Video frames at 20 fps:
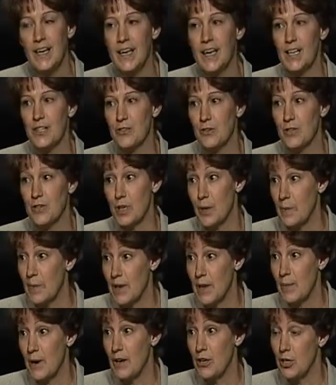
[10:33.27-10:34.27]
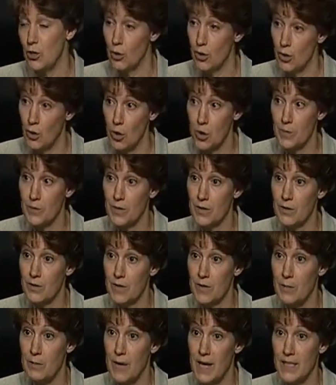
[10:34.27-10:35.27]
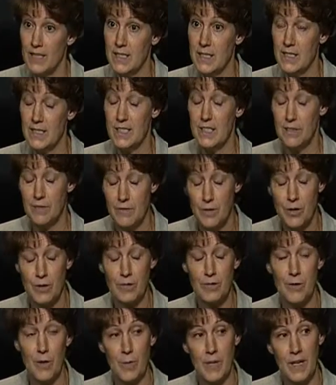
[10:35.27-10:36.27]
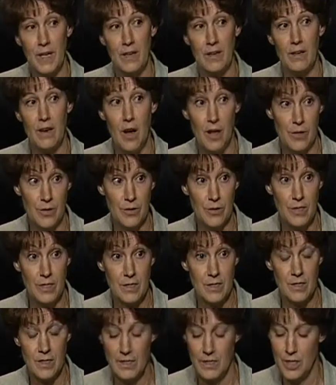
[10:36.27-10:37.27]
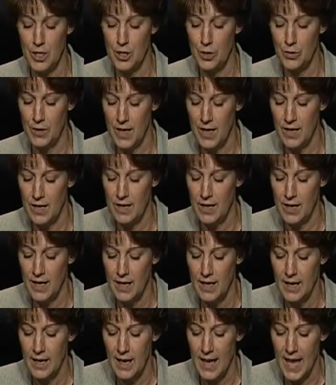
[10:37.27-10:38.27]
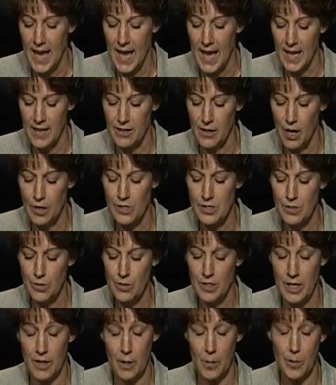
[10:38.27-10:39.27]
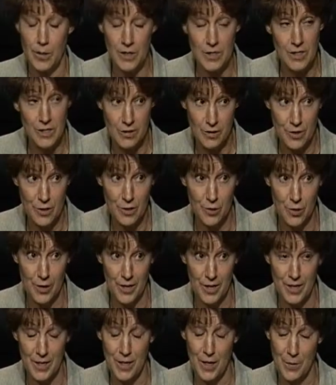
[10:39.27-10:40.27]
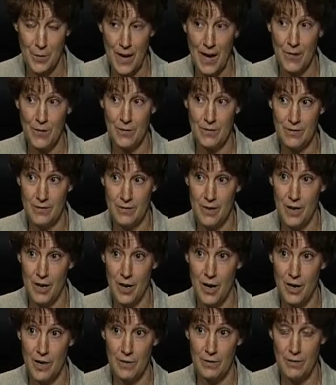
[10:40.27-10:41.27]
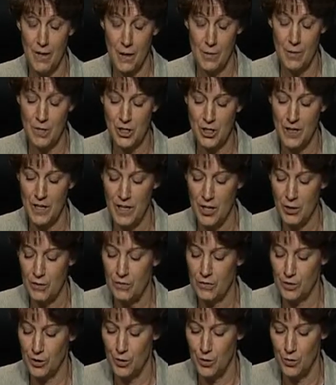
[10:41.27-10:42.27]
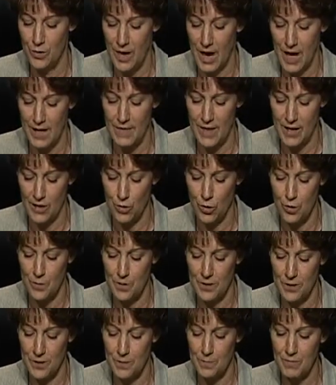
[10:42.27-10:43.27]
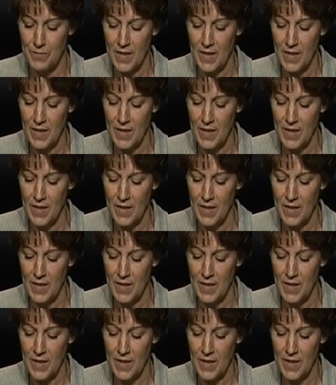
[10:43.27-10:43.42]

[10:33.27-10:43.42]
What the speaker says: Is there something about your orbiter that makes it different from the others? Is it unique? And also tell a personal story about a mission that you flew on that orbiter.